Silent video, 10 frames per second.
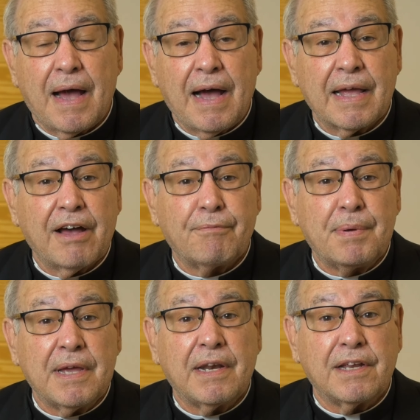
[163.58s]
I have
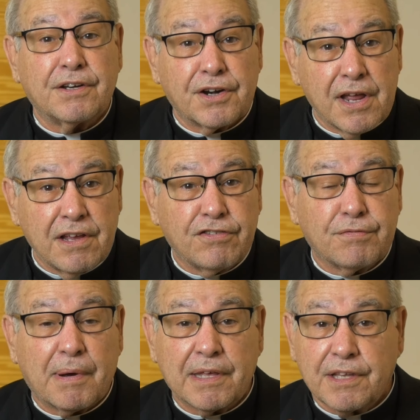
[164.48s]
been
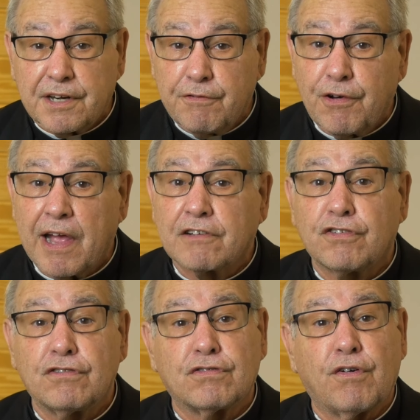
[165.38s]
enriched by the
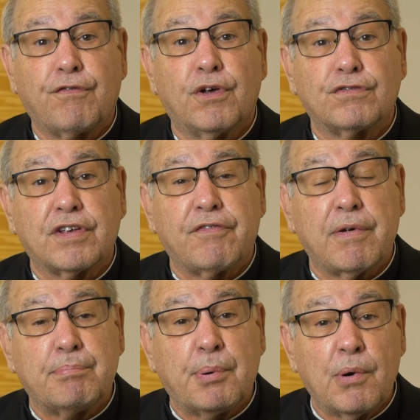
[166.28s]
reflections of those
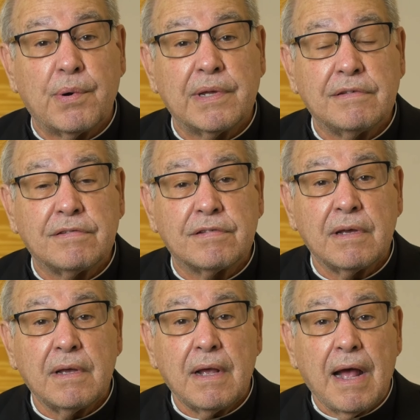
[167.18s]
seven points.
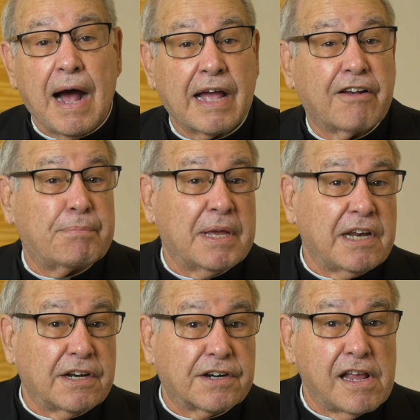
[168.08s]
I have been
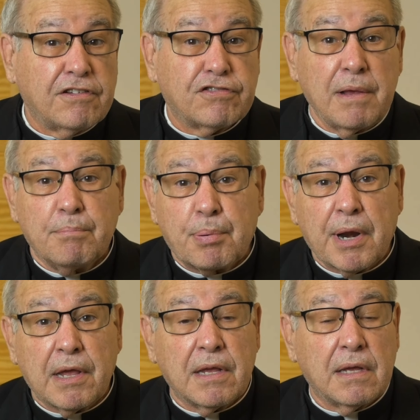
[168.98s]
enriched in
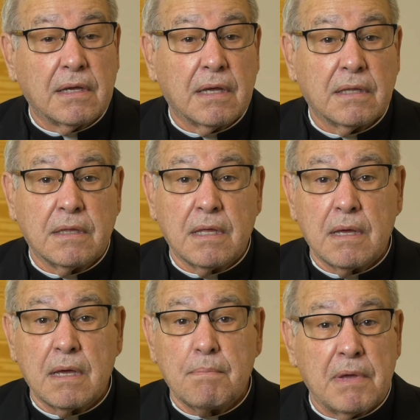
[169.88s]
praying
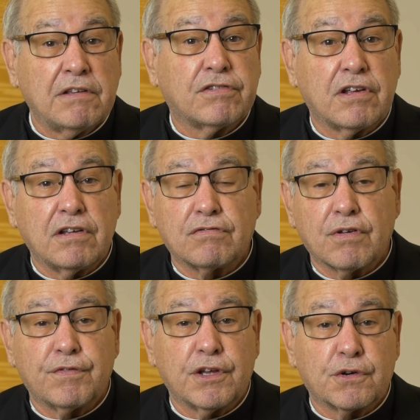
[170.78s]
the mysteries
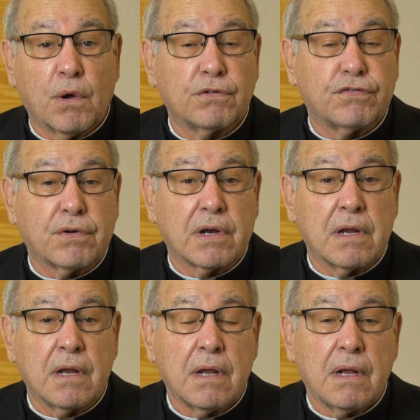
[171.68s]
of the
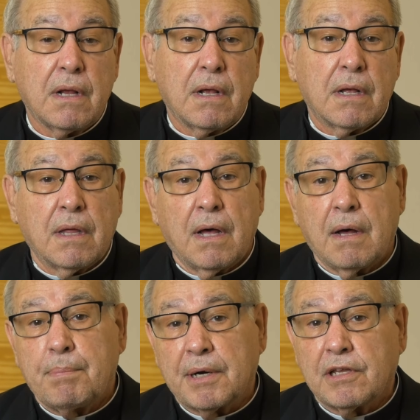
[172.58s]
Rosary, uh,
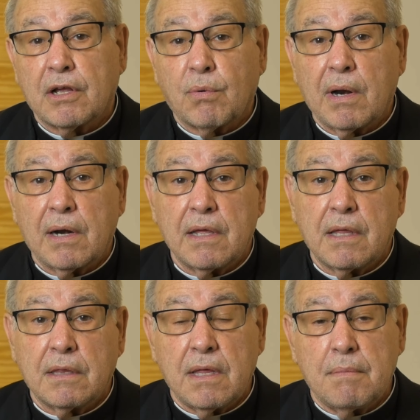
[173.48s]

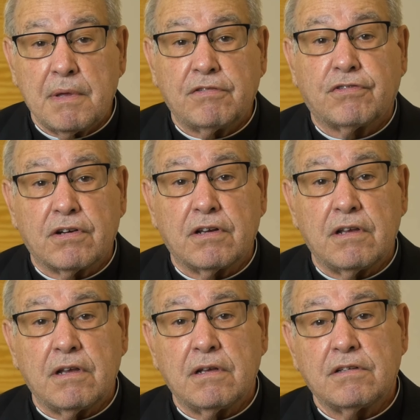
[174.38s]
particularly the
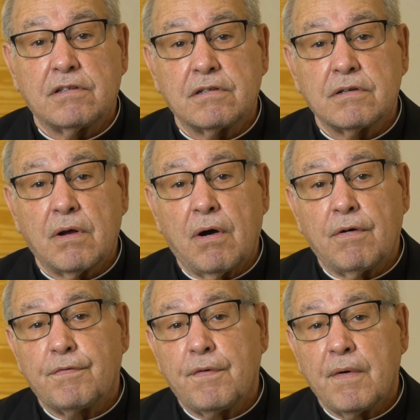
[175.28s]
mysteries
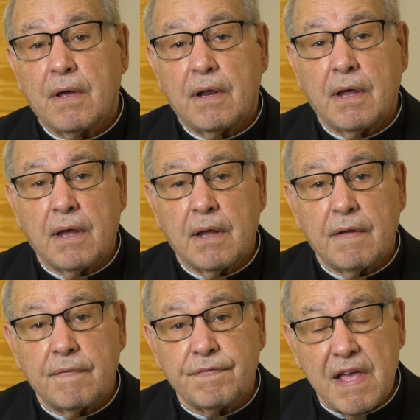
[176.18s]
of
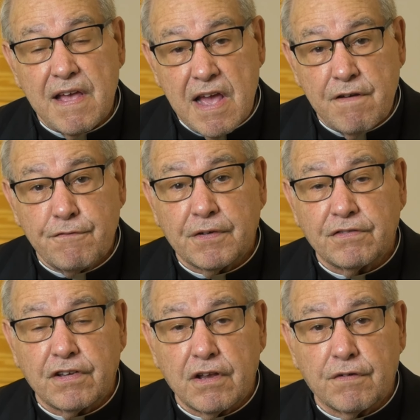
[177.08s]
uh, the
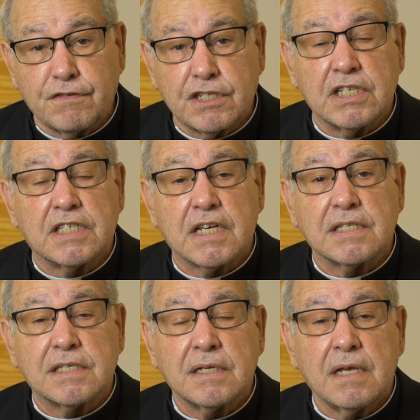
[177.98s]
infancy of
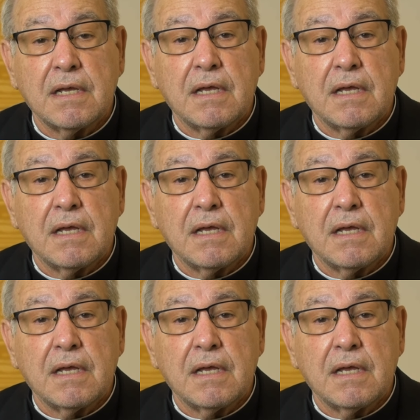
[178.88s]
Jesus,